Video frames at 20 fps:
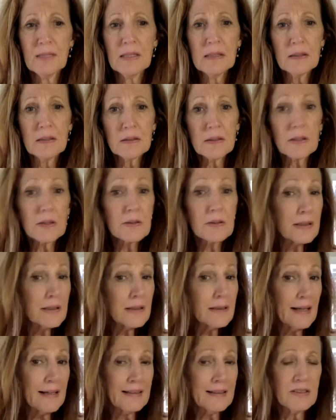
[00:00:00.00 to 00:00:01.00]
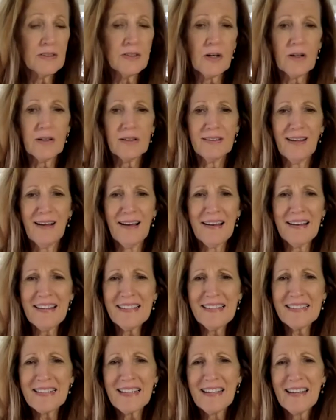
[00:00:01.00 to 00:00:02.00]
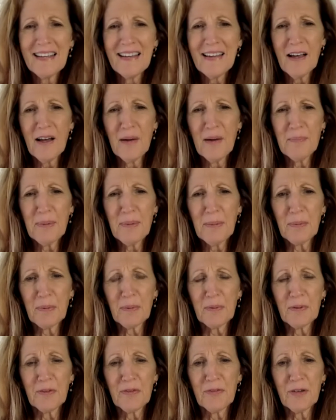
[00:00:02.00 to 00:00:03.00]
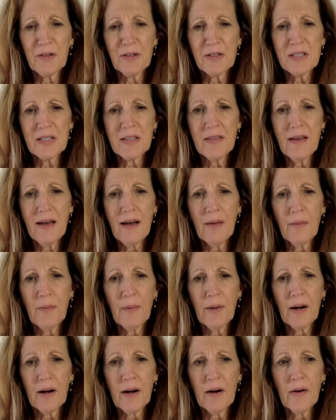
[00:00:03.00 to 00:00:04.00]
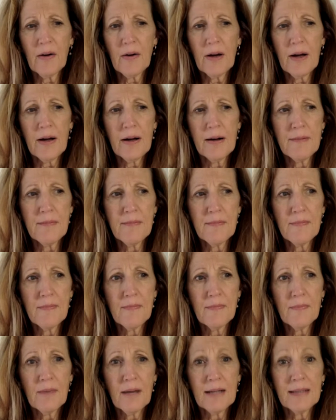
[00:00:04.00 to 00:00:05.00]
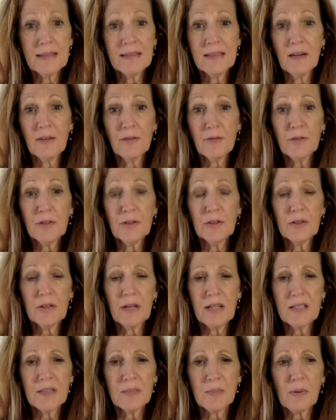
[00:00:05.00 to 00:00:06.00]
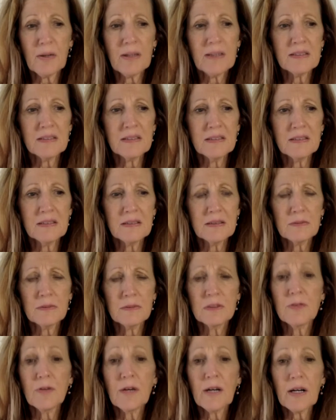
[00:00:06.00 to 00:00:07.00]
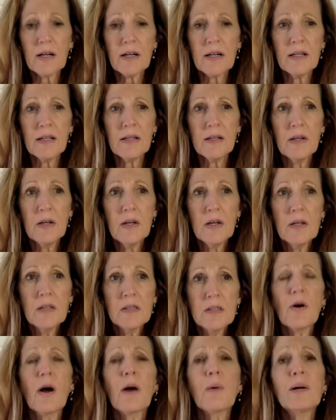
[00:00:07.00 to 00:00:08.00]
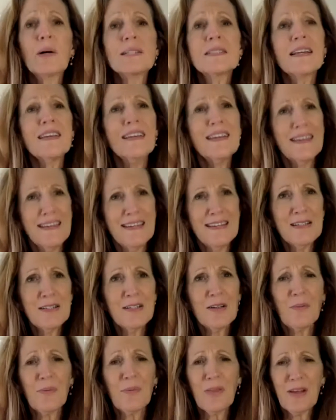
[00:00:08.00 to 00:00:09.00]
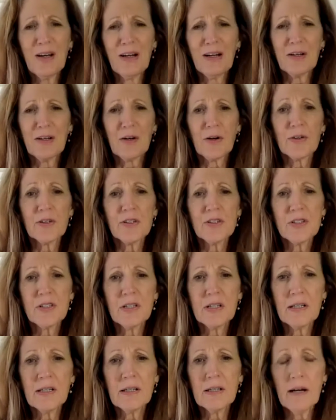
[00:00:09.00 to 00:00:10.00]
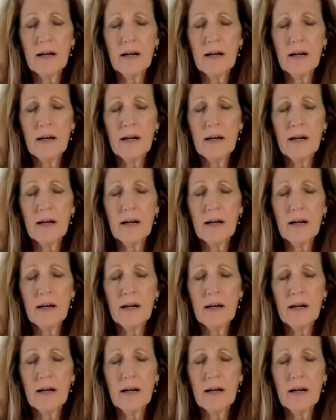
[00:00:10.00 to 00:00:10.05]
literally like a dark night. People refer to that where I did not feel God's presence. It was very, so I want to end with an encouraging